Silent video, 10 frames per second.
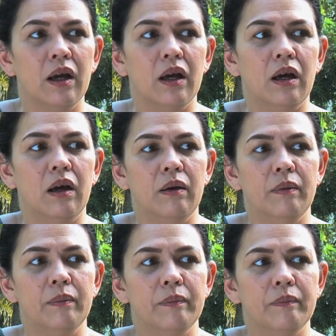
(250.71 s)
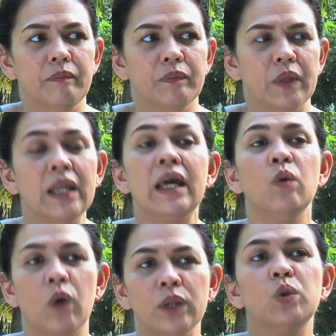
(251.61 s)
And
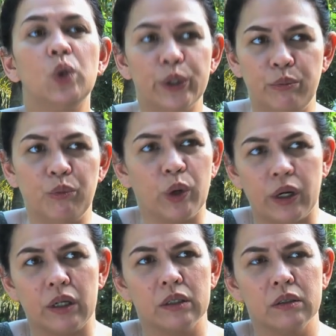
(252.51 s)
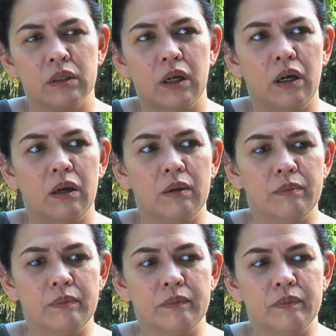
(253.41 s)
I want to learn more.
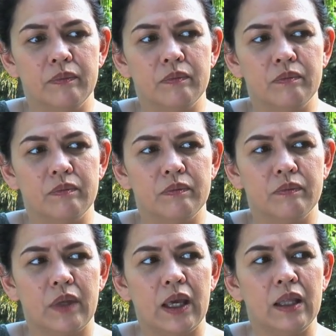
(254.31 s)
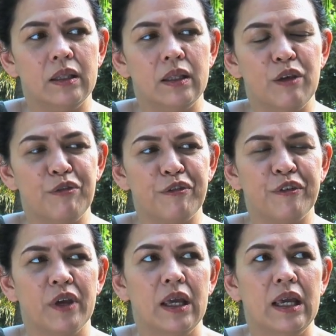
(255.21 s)
And
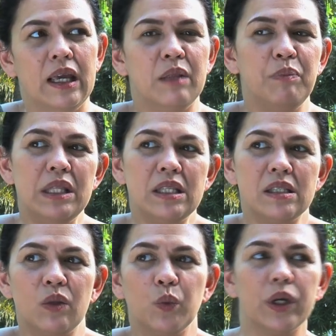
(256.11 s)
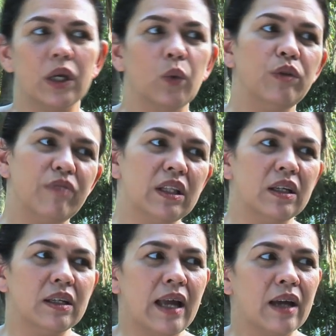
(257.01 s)
if it means that working with
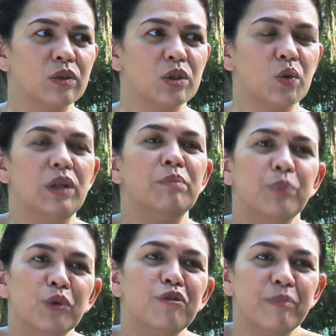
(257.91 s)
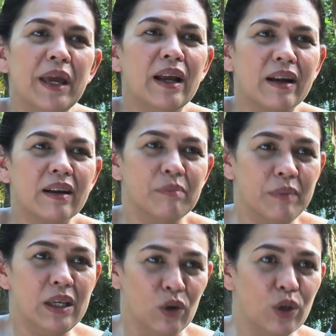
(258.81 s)
veteran actors will improve
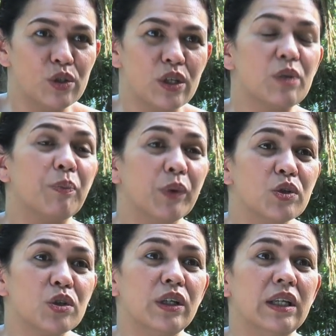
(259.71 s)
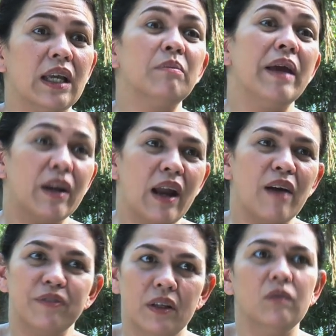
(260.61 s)
me also as a person and my
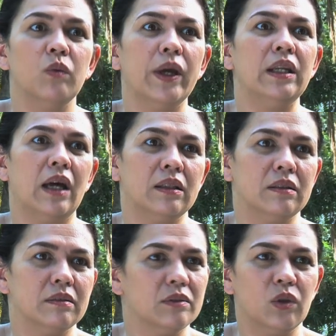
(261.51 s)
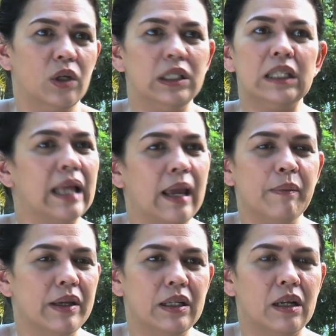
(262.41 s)
craft, then why not? All the
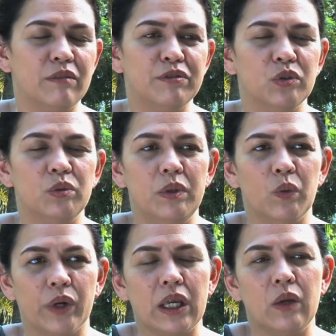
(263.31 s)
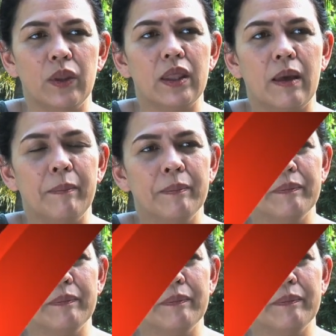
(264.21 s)
time, I'd love to be working with them.